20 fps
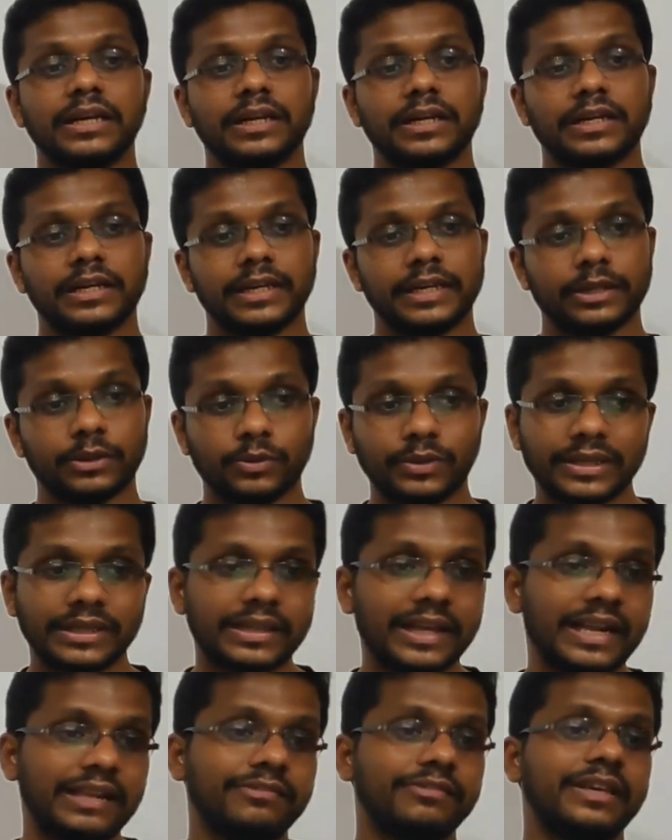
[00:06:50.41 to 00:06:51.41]
Including
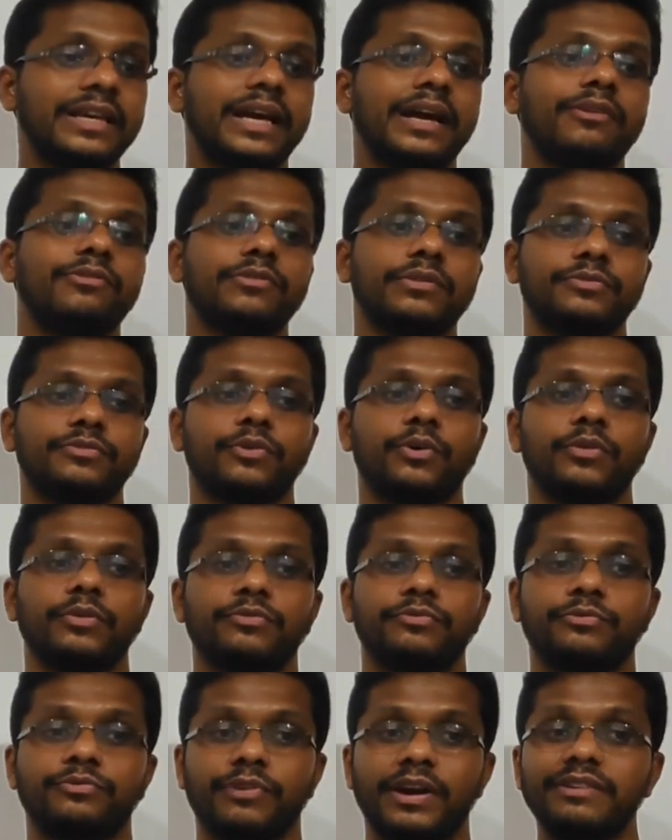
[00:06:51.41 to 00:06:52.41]
that, we have
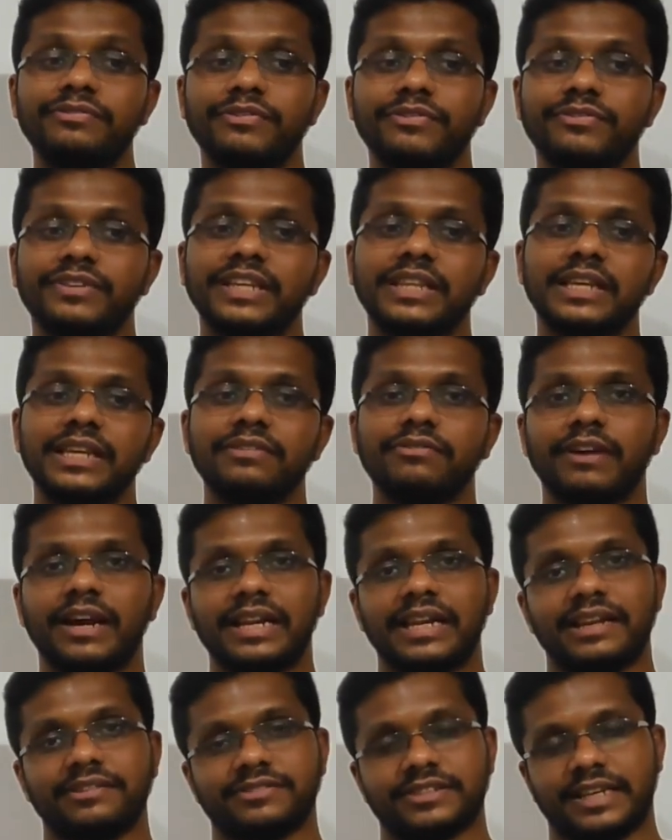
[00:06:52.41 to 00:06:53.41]
553
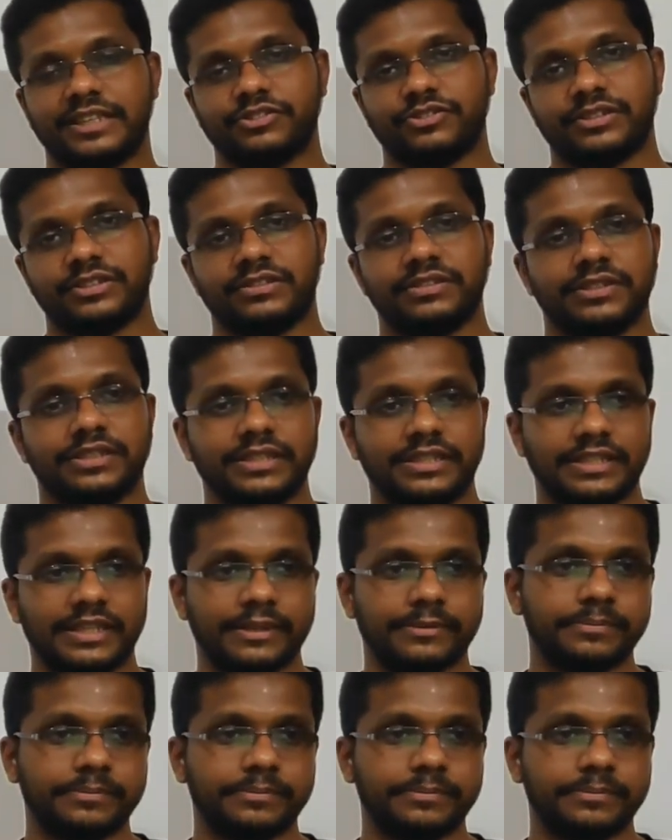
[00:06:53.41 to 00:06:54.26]
wildlife sanctuaries in India.